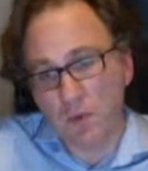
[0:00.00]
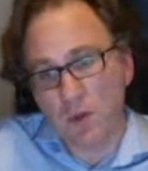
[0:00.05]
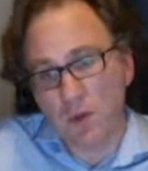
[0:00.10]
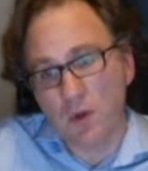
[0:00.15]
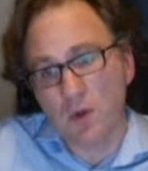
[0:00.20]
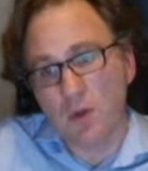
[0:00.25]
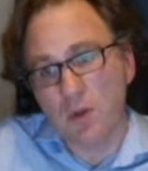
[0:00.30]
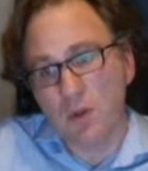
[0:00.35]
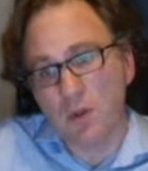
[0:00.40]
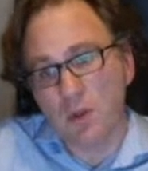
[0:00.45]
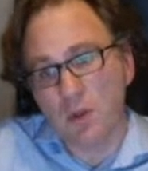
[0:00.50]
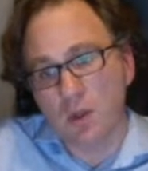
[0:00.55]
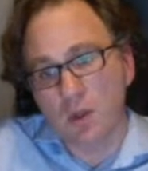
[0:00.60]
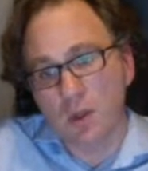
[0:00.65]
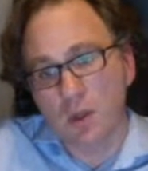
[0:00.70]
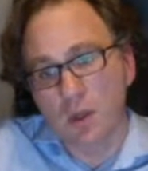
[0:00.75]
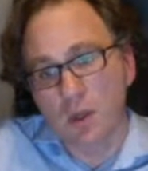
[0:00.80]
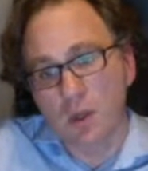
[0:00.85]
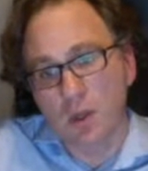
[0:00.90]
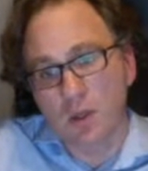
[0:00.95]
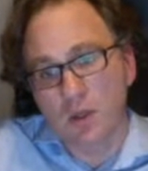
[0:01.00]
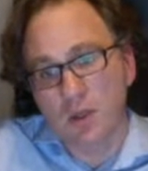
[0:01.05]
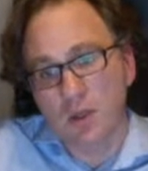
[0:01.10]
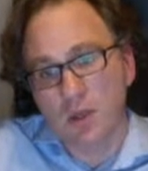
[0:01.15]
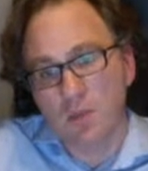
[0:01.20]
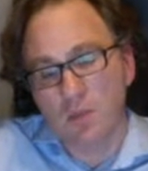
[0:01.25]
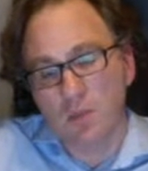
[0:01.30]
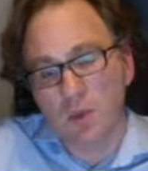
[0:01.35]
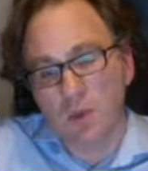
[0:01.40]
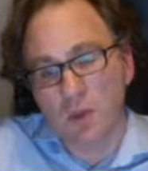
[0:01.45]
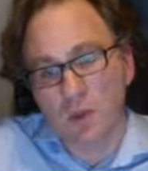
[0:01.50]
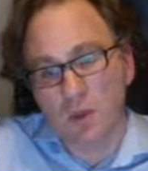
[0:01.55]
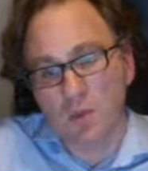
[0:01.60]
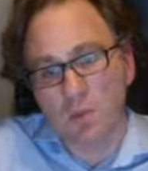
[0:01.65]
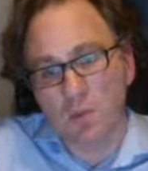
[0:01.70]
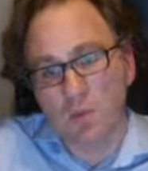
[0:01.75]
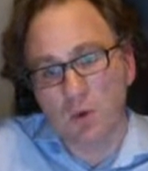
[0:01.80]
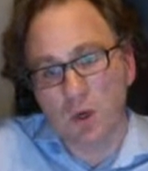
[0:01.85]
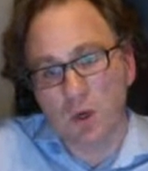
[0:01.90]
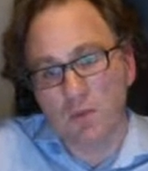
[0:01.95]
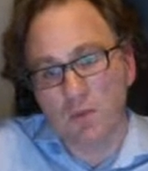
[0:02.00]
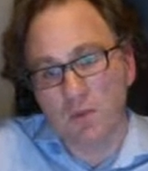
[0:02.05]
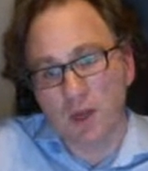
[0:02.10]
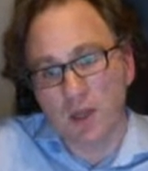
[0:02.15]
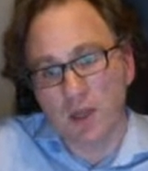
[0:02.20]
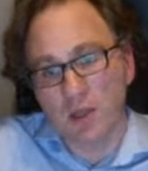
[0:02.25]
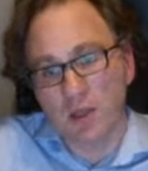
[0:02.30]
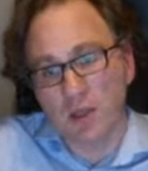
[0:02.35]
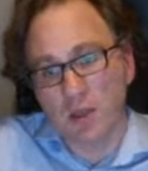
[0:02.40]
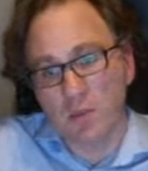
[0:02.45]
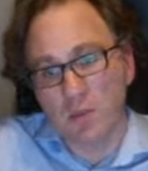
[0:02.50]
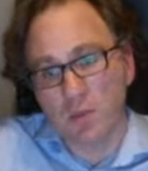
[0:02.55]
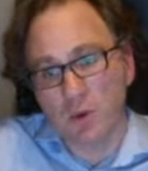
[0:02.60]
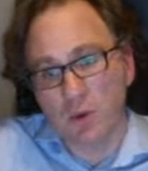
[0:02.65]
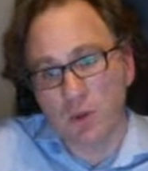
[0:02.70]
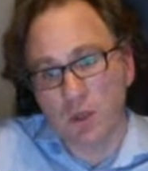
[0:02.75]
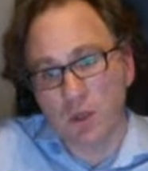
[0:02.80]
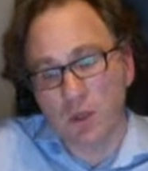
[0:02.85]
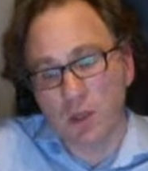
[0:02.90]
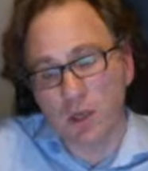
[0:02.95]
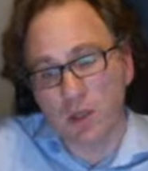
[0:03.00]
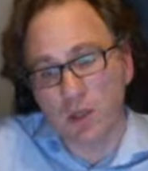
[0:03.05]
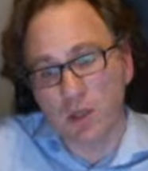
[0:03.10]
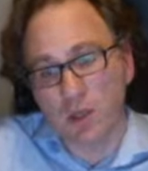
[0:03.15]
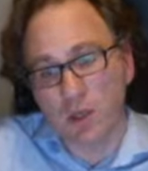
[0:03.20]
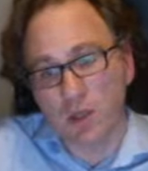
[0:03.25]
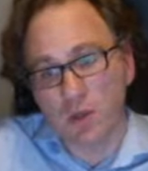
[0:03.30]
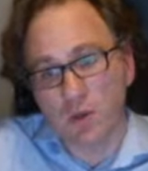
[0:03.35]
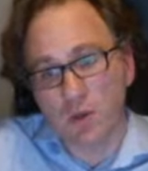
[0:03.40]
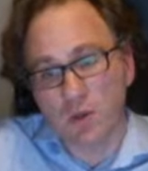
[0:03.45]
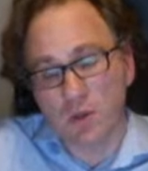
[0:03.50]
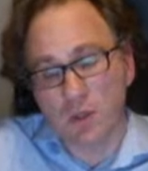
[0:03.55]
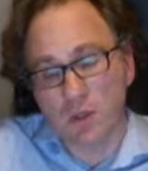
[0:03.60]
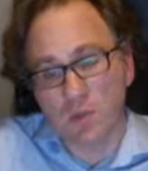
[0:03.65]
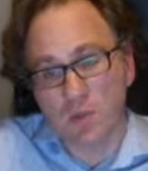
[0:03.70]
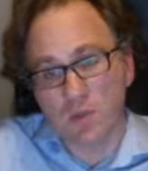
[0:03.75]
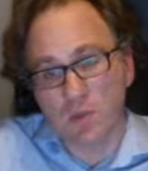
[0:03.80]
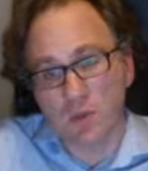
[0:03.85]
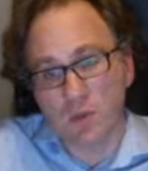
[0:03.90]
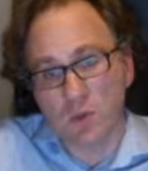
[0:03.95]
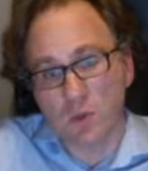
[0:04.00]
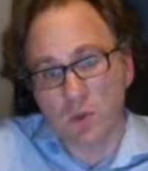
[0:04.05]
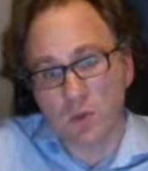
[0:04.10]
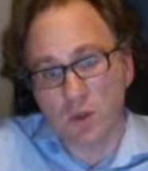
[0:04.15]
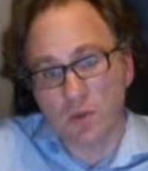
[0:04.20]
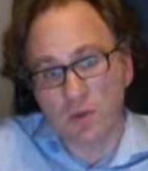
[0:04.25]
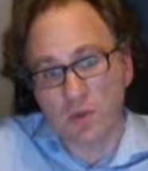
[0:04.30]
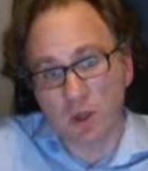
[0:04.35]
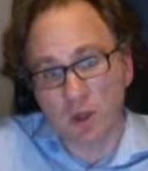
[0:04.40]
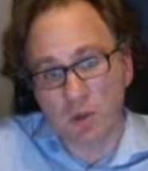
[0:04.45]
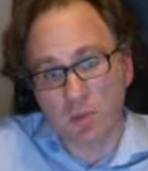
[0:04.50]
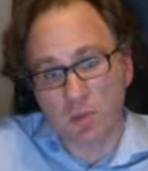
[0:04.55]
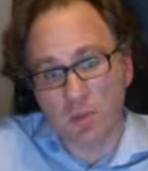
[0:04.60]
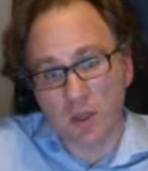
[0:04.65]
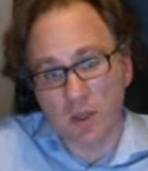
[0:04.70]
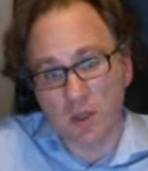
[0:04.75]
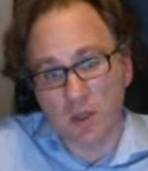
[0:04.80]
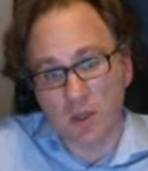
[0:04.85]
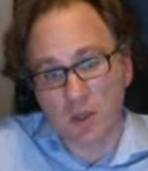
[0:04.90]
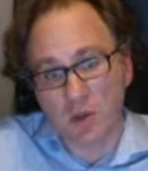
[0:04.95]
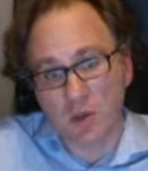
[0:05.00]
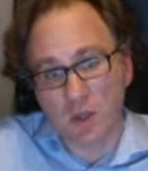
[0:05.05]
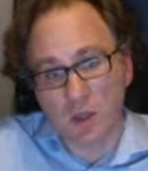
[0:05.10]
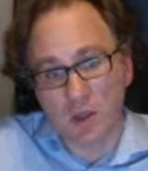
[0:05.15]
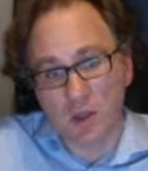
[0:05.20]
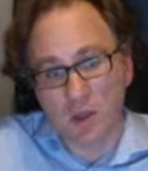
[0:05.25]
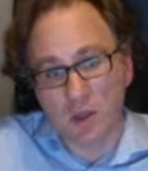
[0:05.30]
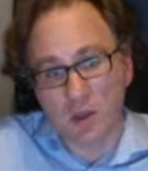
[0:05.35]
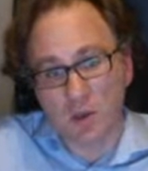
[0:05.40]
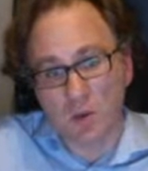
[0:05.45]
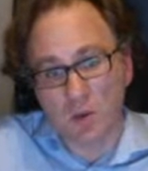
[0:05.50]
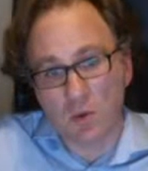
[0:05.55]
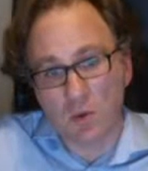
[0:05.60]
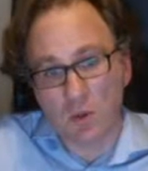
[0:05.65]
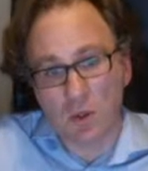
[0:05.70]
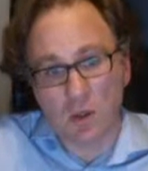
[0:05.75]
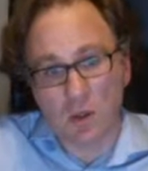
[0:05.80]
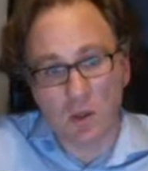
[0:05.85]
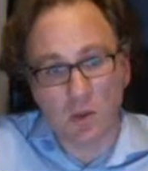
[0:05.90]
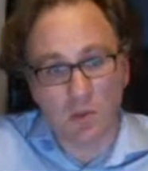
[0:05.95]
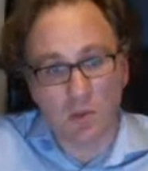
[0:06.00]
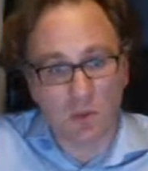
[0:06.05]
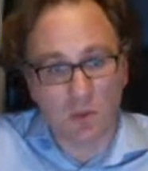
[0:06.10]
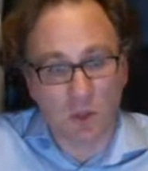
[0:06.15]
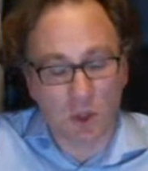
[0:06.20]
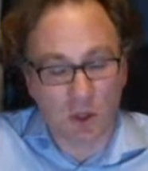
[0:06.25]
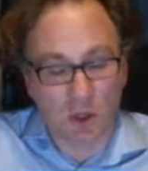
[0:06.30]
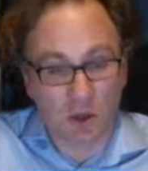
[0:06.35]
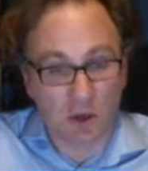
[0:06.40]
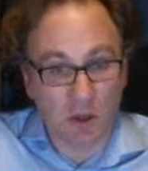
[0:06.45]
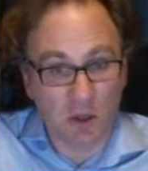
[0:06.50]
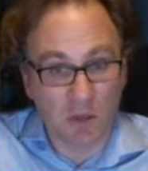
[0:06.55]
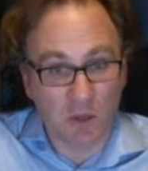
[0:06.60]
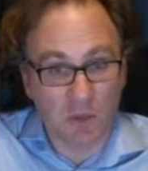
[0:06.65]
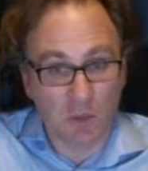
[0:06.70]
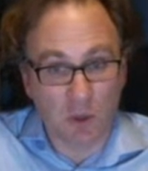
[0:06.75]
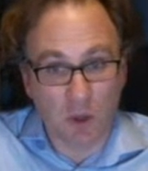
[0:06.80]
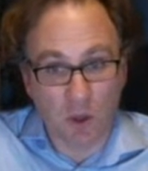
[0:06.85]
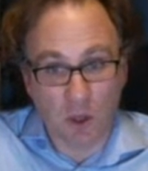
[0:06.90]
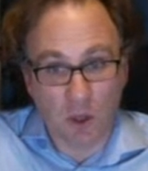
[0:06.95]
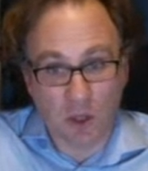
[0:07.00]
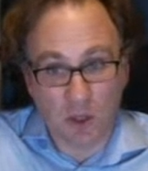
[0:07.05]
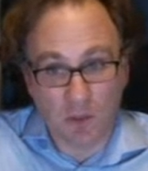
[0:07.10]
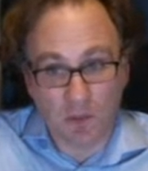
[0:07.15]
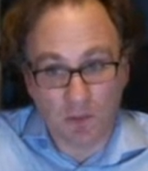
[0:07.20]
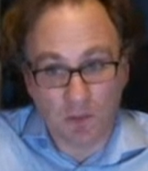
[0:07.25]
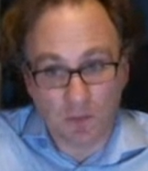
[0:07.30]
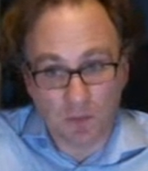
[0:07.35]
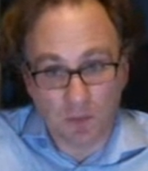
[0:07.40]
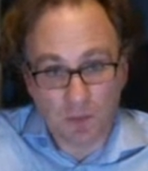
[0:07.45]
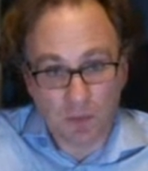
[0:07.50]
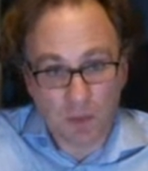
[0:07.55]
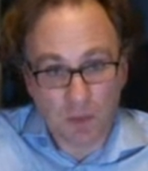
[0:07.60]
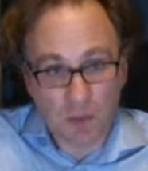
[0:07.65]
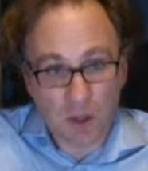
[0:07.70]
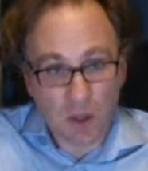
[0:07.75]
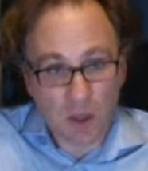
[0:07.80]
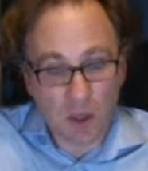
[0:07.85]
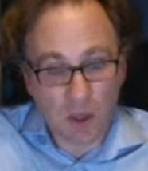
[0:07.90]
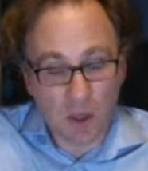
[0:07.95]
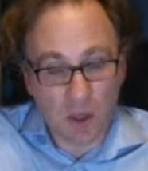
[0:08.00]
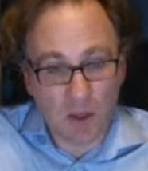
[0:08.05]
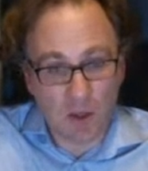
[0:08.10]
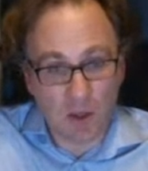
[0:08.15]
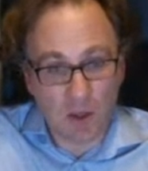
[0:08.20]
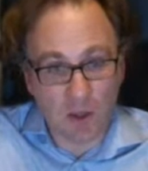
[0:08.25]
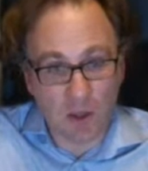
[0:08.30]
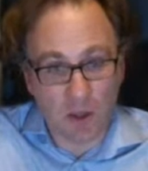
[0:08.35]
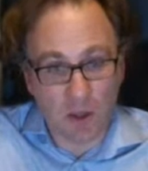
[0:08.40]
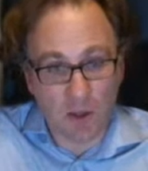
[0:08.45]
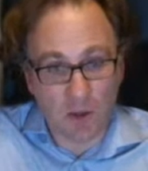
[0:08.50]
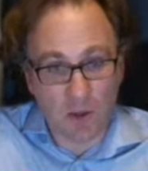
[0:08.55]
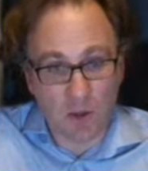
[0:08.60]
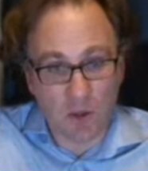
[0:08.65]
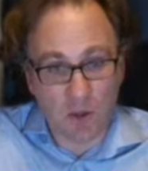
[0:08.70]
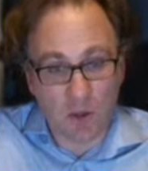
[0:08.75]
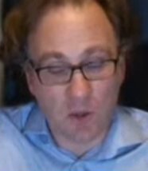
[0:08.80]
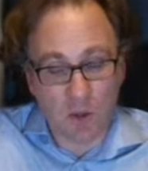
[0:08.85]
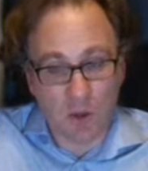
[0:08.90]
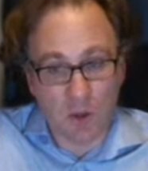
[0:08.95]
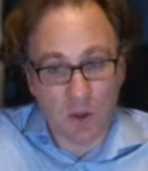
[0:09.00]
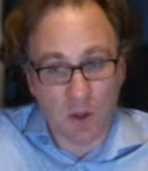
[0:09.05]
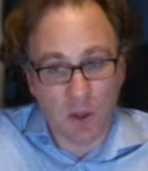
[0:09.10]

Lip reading: on some more advanced deep learning techniques or some new developments, so that include generative models and also